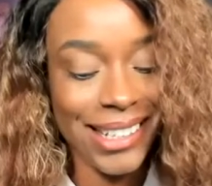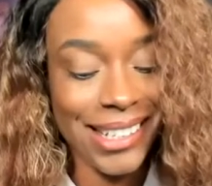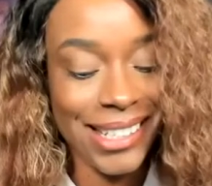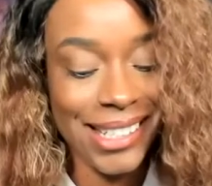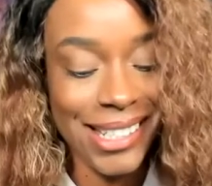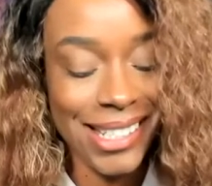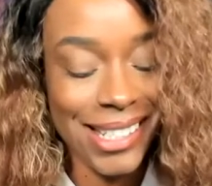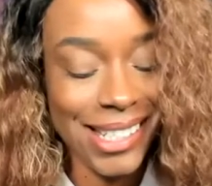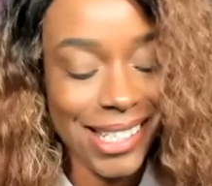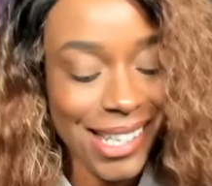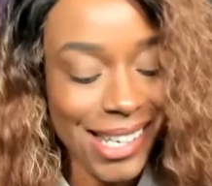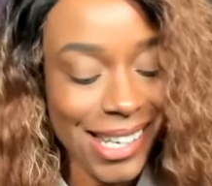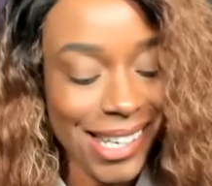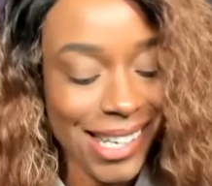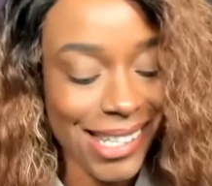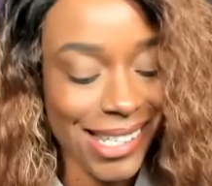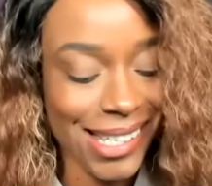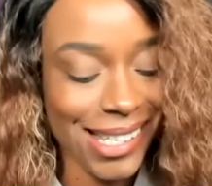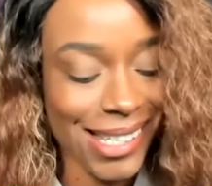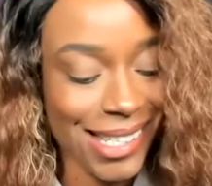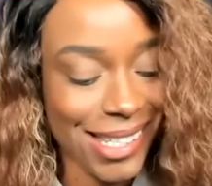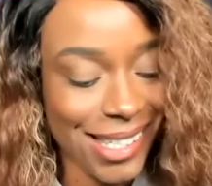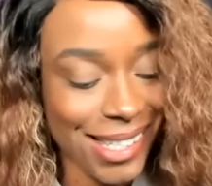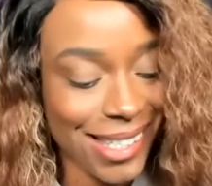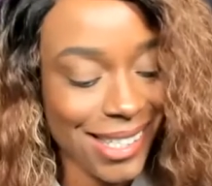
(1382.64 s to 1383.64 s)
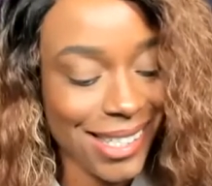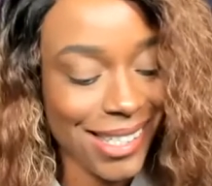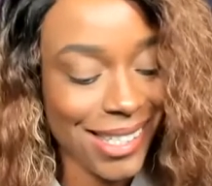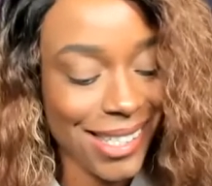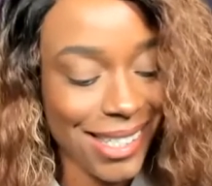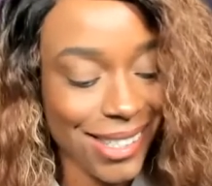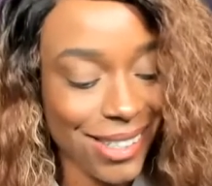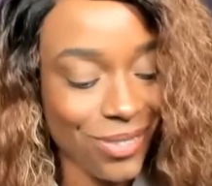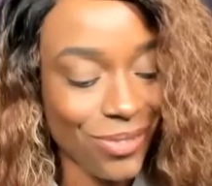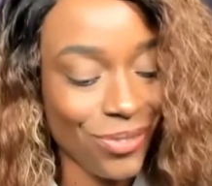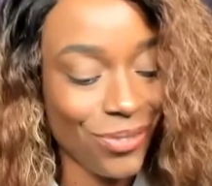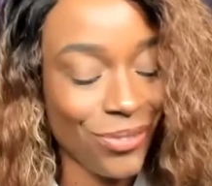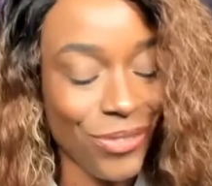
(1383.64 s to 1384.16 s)
she's
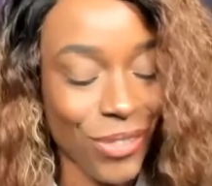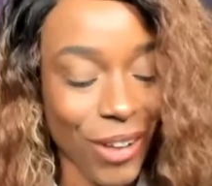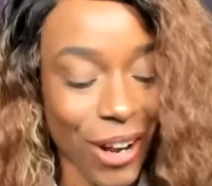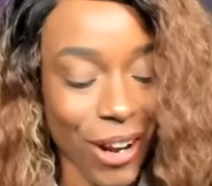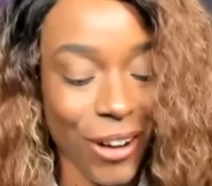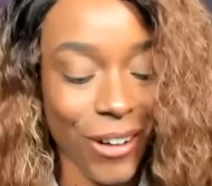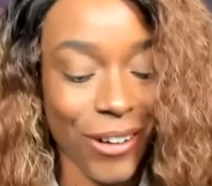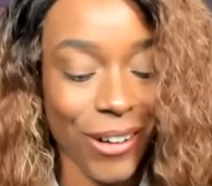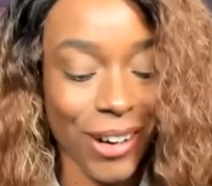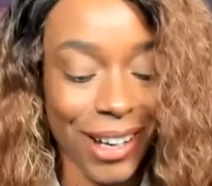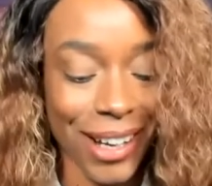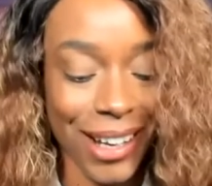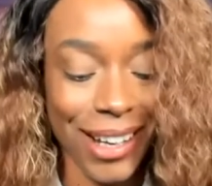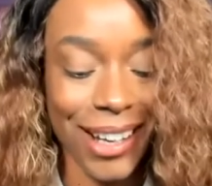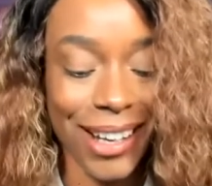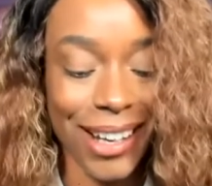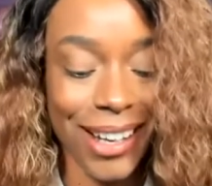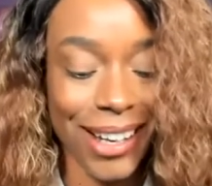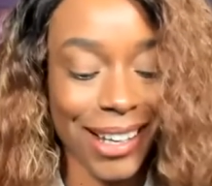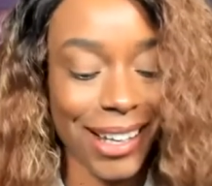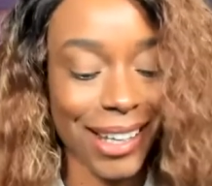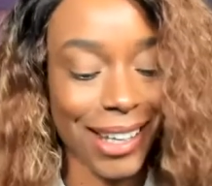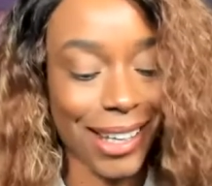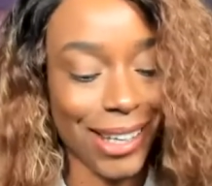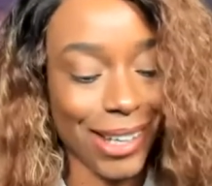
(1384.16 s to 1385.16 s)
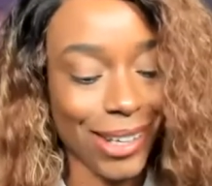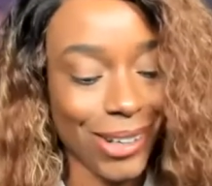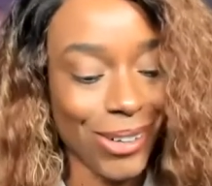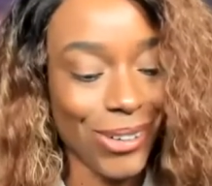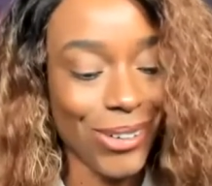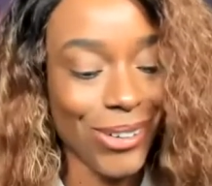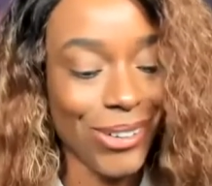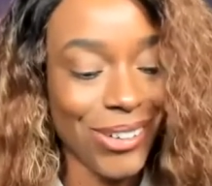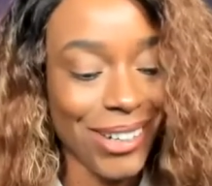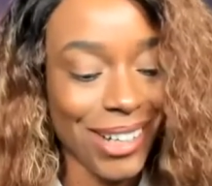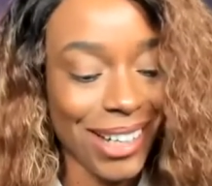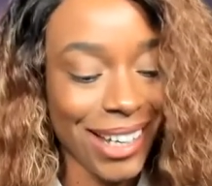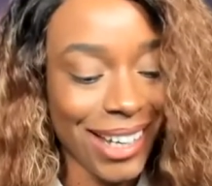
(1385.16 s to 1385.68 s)
very
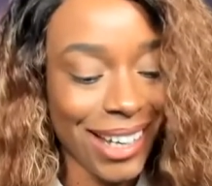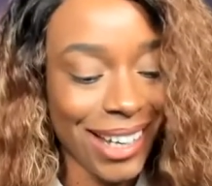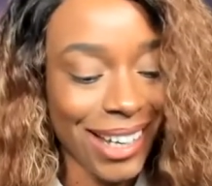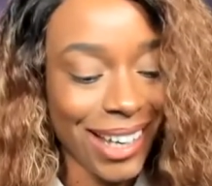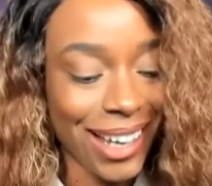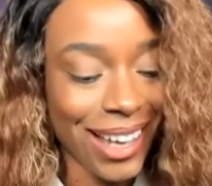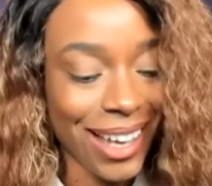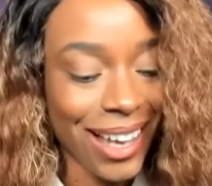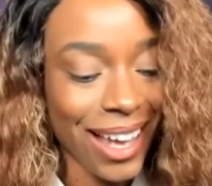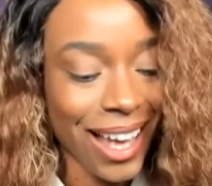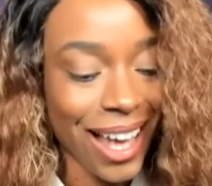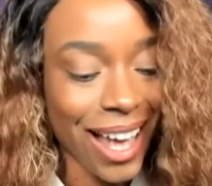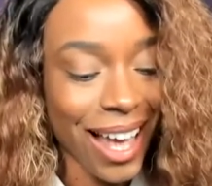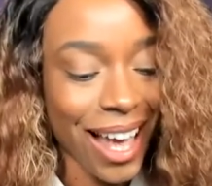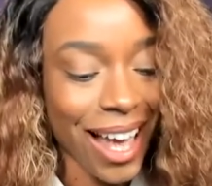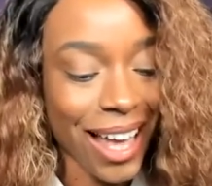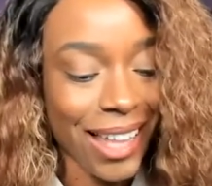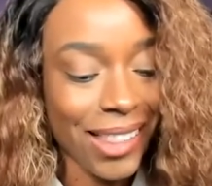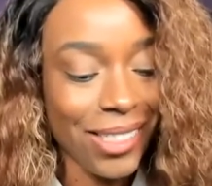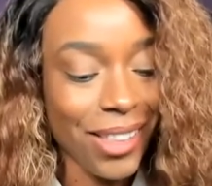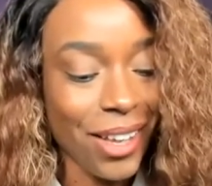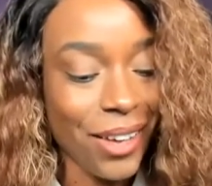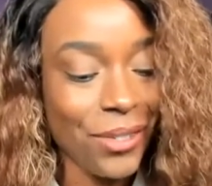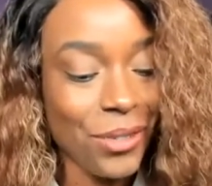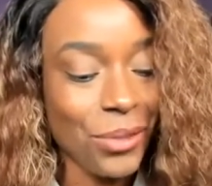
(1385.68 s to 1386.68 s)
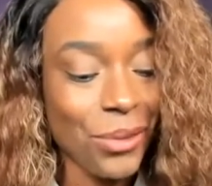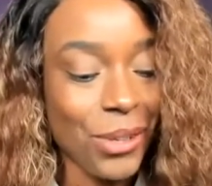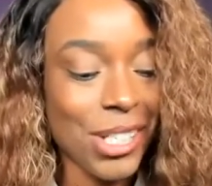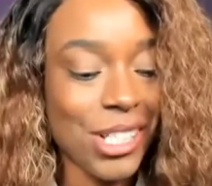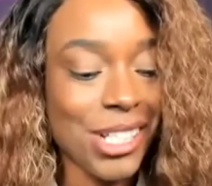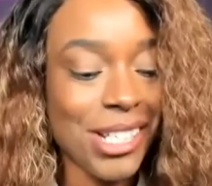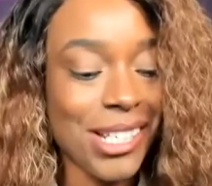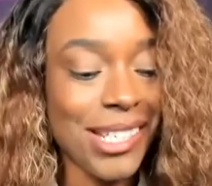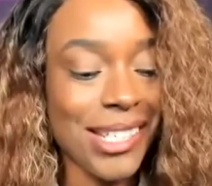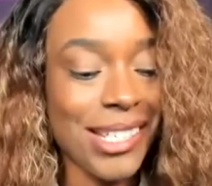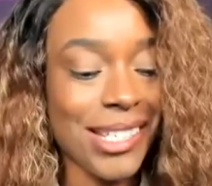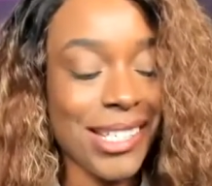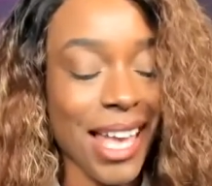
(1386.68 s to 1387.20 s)
cute. I loved what
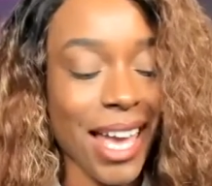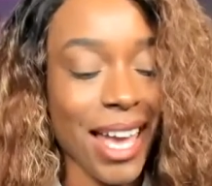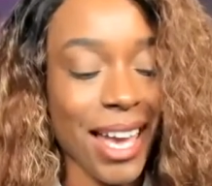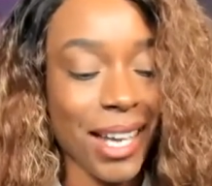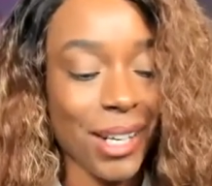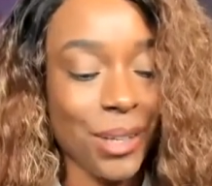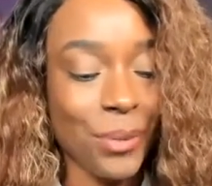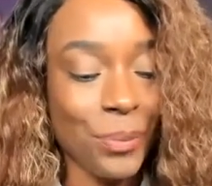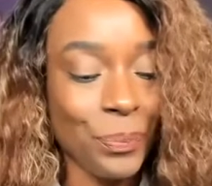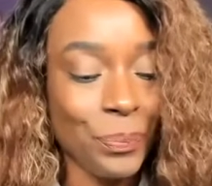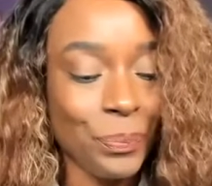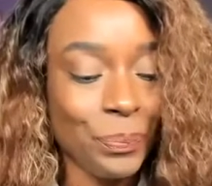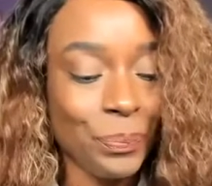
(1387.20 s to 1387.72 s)
she said.